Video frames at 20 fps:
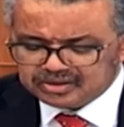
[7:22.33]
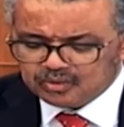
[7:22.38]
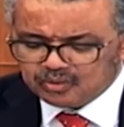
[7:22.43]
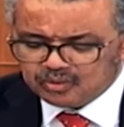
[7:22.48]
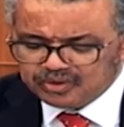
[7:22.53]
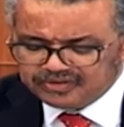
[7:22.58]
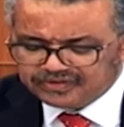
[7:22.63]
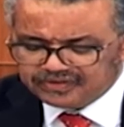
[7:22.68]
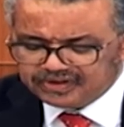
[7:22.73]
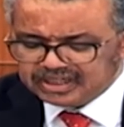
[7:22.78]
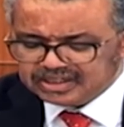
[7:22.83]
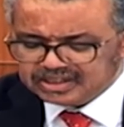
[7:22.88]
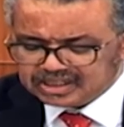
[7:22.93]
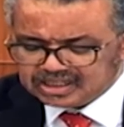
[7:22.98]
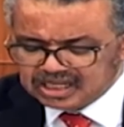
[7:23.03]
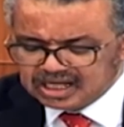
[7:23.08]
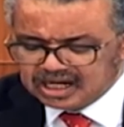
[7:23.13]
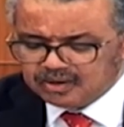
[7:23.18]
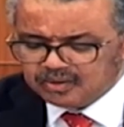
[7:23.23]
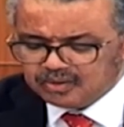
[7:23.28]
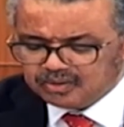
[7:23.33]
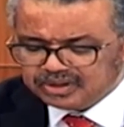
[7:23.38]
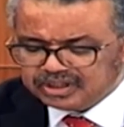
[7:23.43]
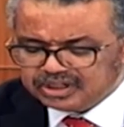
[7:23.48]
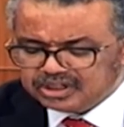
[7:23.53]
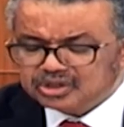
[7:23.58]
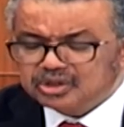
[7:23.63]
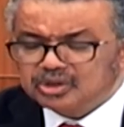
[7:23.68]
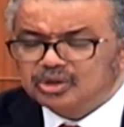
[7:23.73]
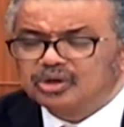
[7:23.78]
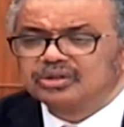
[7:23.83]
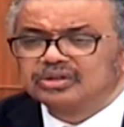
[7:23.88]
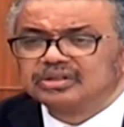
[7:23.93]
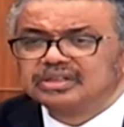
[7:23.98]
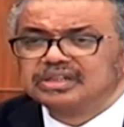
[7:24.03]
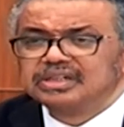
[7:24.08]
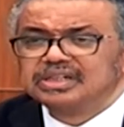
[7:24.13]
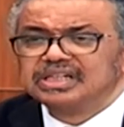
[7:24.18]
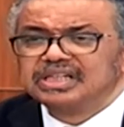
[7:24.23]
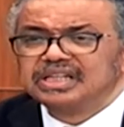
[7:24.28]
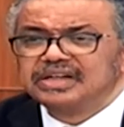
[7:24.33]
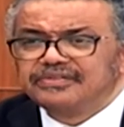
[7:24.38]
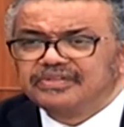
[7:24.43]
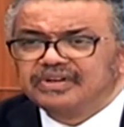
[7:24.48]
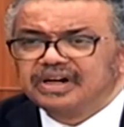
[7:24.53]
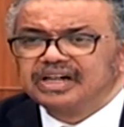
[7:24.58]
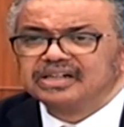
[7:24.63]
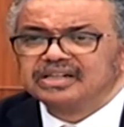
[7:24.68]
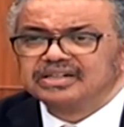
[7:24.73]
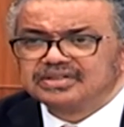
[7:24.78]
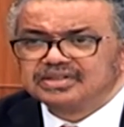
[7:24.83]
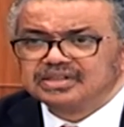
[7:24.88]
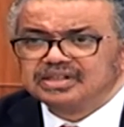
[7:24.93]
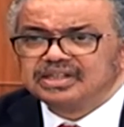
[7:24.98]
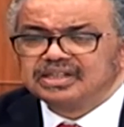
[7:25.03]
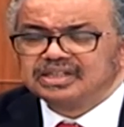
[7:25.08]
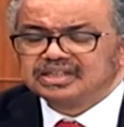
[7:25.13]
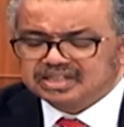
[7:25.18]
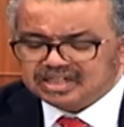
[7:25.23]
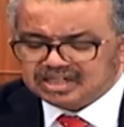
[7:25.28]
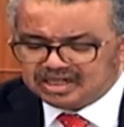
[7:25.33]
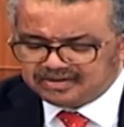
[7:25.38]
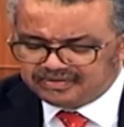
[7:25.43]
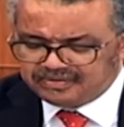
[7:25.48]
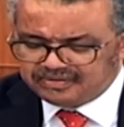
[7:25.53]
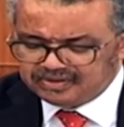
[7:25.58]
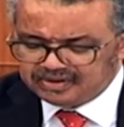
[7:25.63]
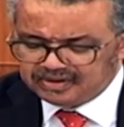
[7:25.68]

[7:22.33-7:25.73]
we face now is not the virus itself.